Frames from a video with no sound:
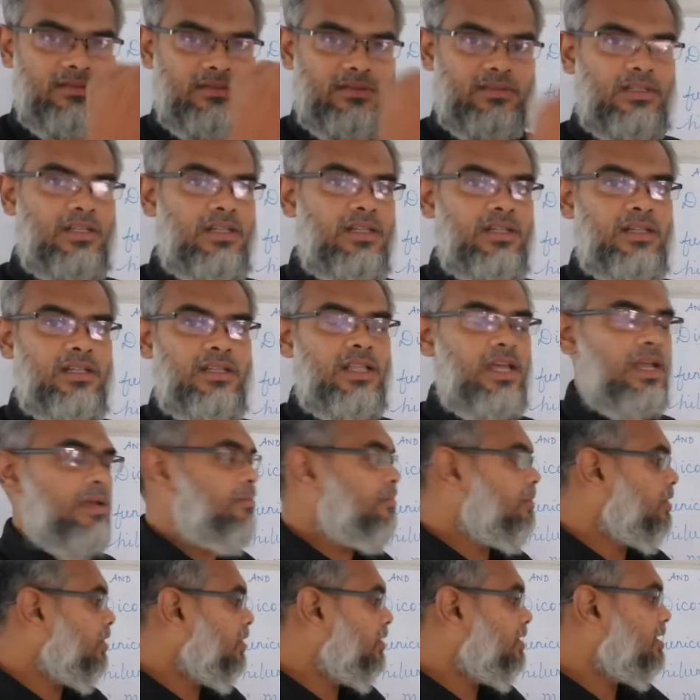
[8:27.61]
the
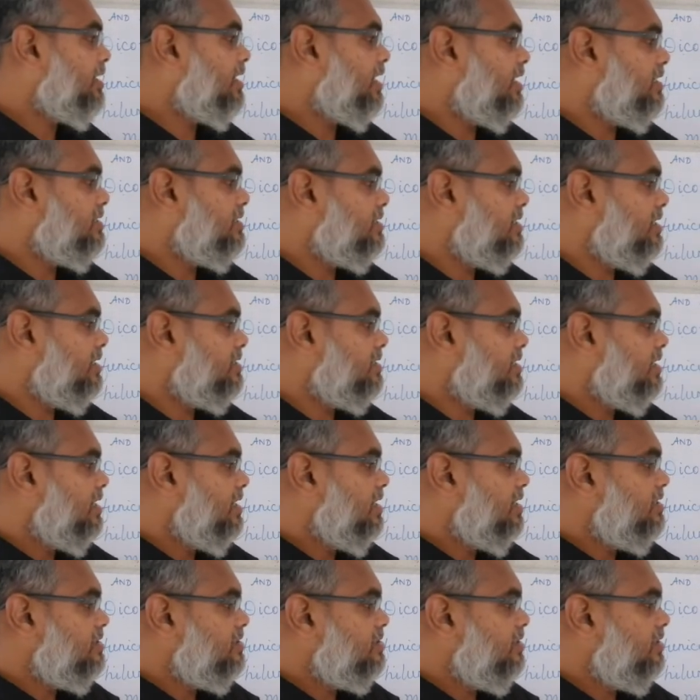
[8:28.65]
embryonic axis,
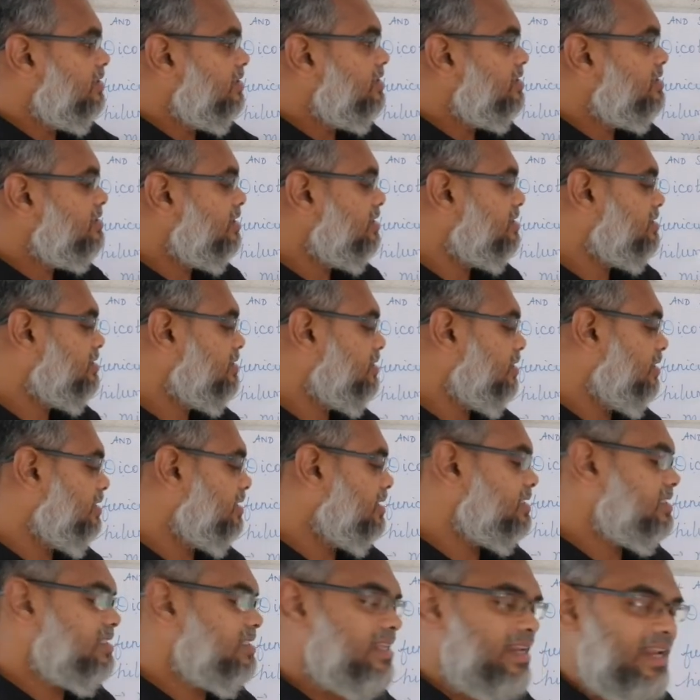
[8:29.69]
so this is called
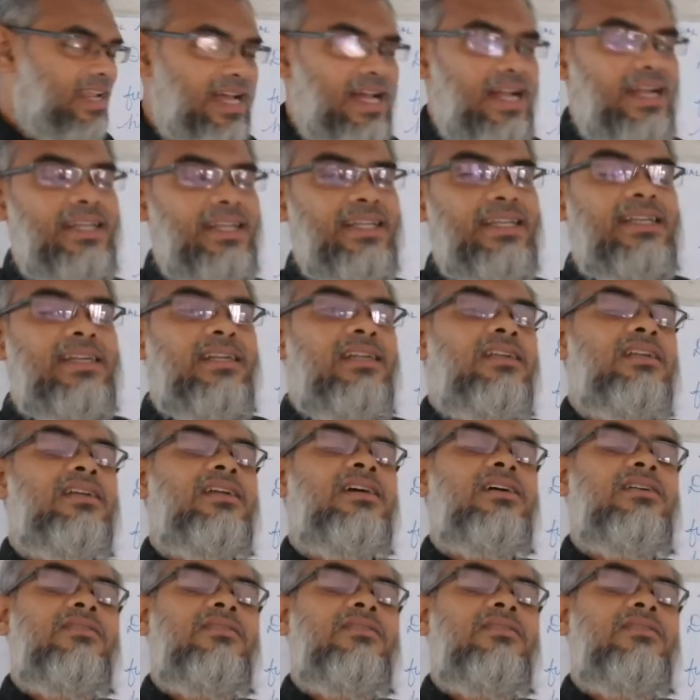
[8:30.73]
as radicle,